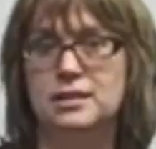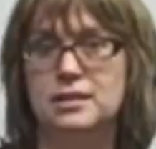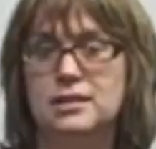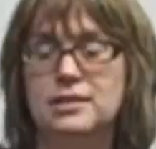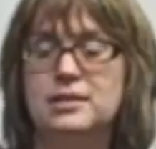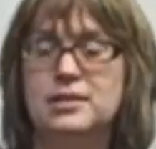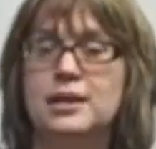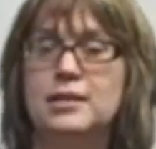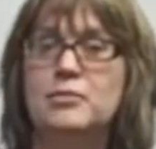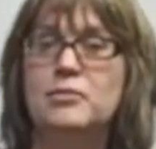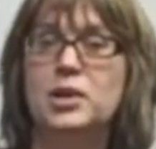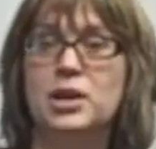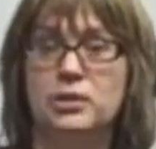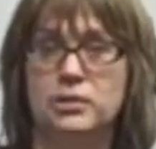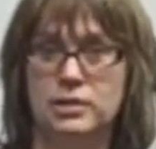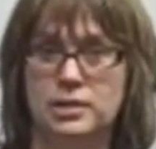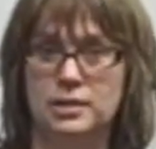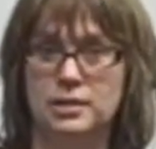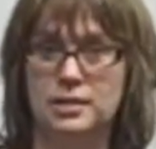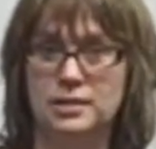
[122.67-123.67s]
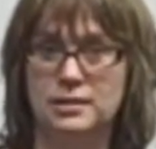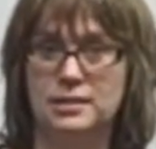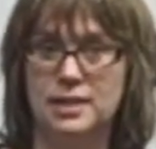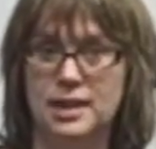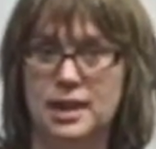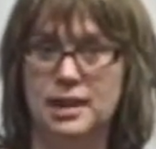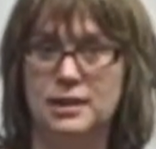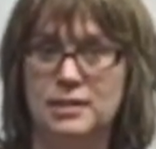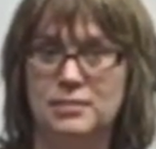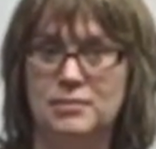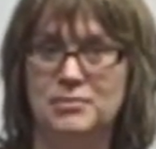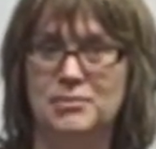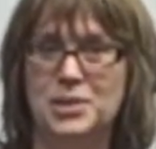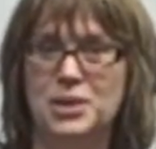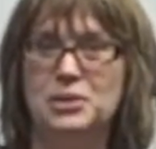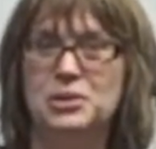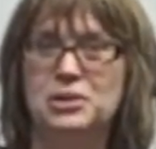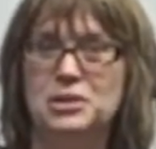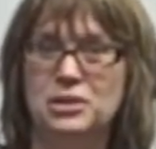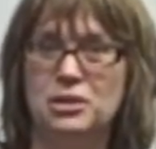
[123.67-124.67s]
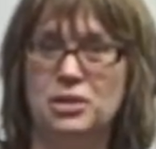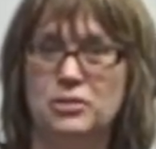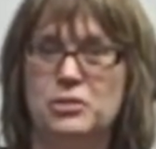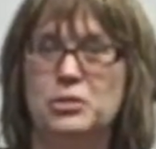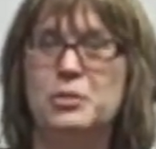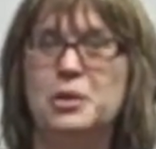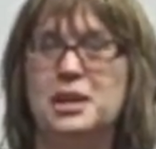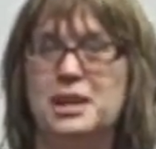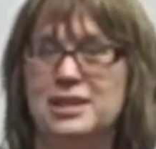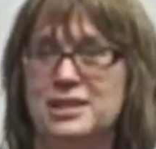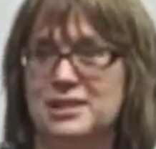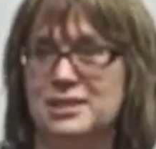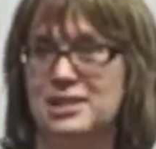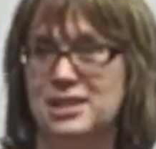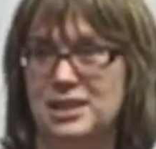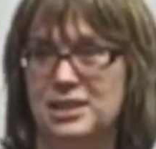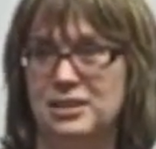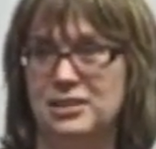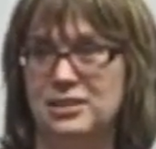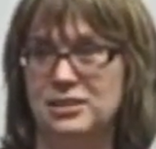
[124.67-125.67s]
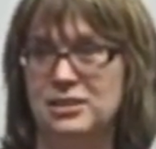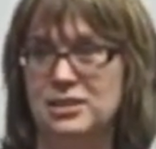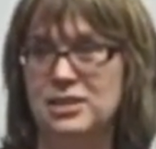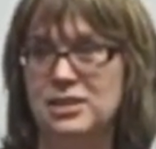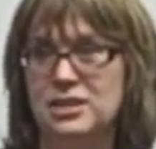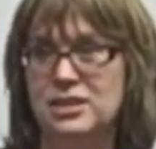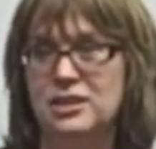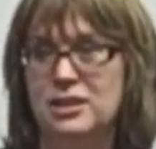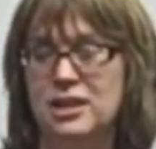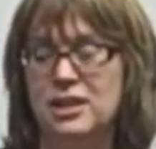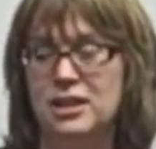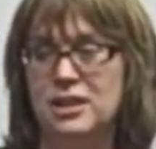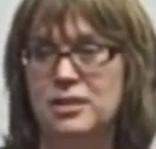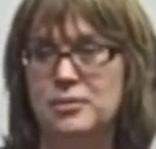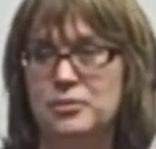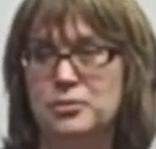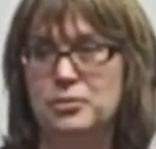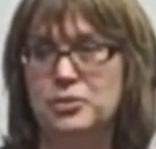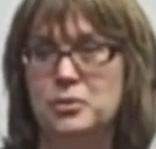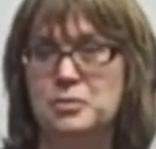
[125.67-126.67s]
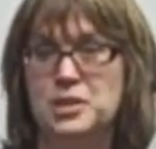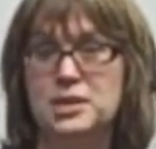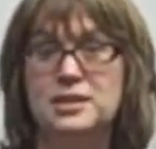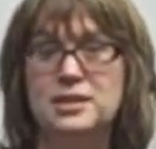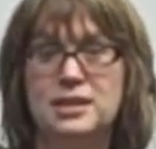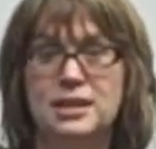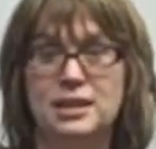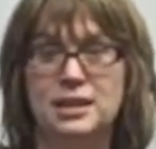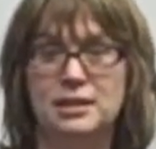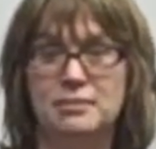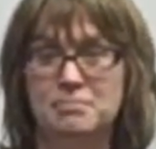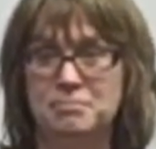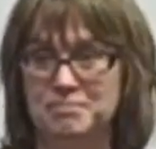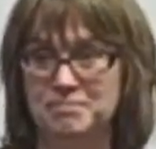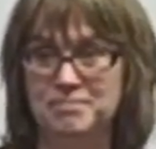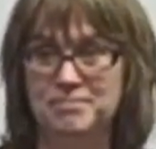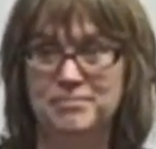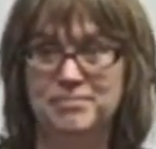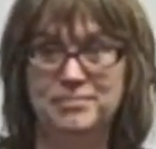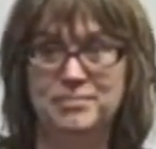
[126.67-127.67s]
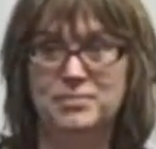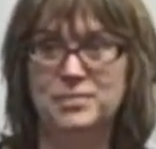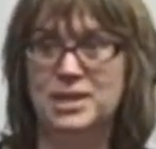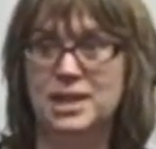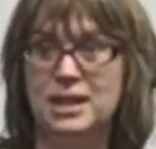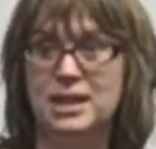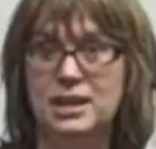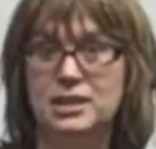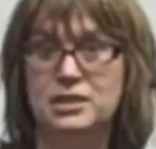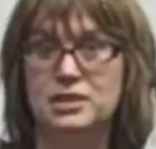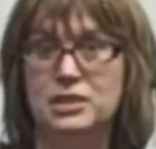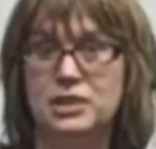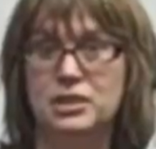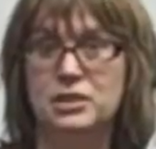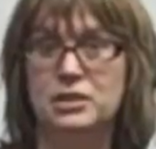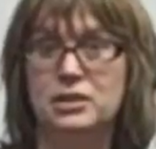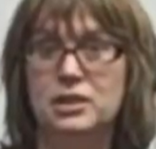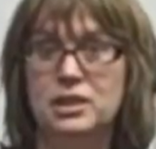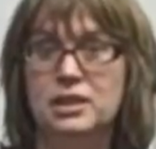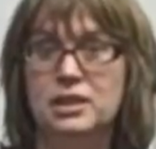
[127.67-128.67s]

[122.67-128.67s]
the state of Maryland, because Maryland took over running the jail from the city decades ago.